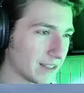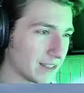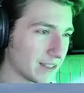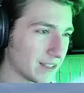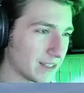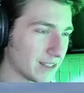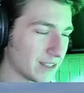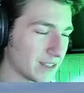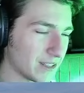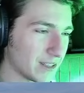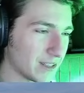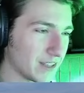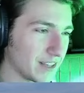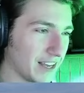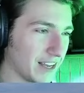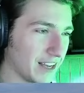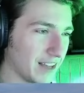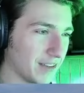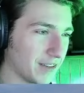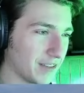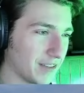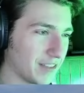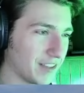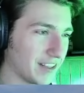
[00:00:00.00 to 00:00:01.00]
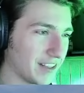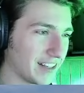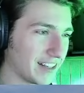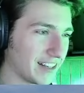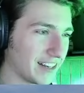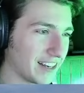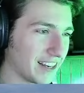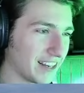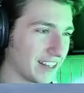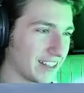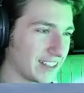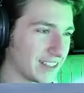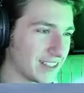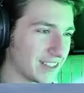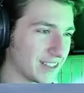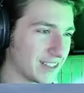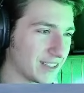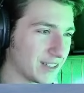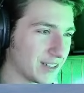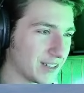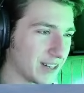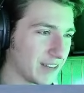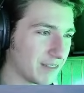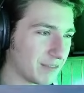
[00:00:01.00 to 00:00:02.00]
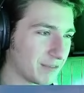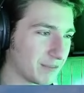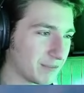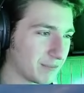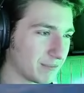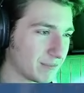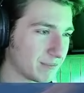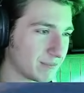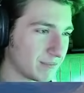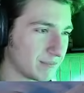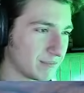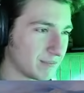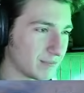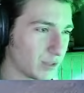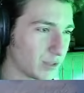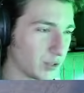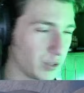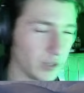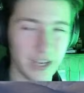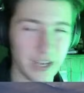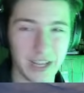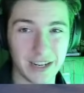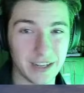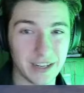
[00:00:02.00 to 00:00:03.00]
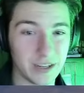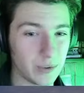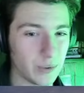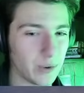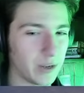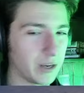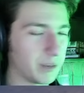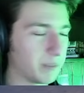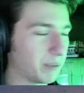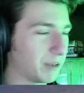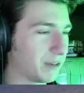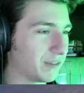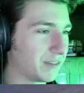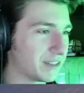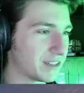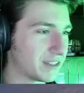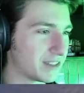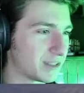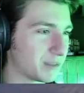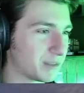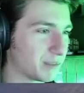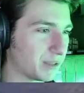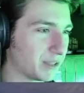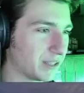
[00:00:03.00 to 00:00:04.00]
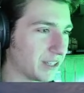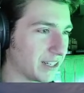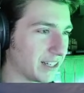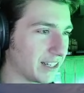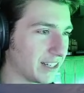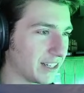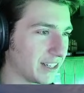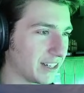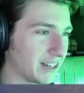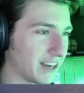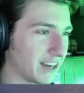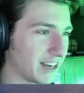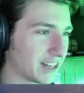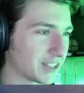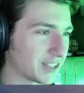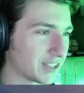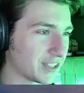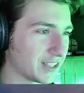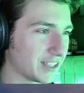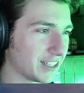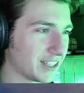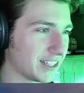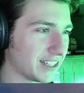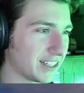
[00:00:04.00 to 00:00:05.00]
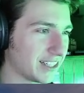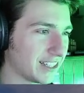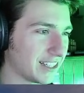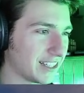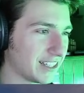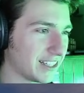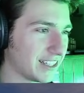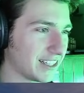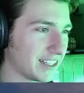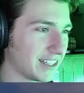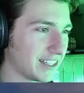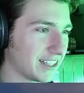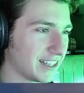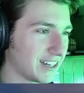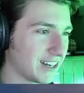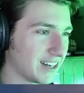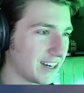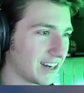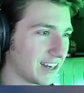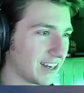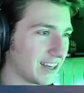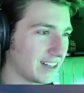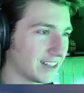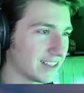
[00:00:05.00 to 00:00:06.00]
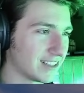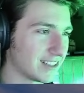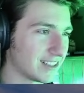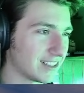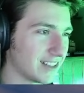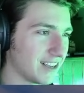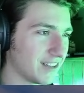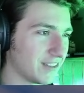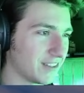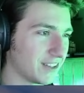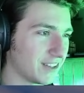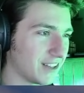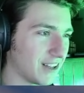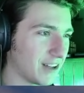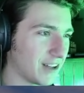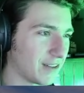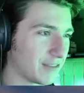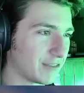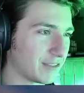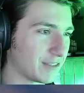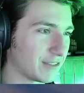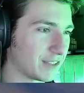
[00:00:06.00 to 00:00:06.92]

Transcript: So the other thing that I could do, I've created quite a bit of instability here, actually. All right, let's level off.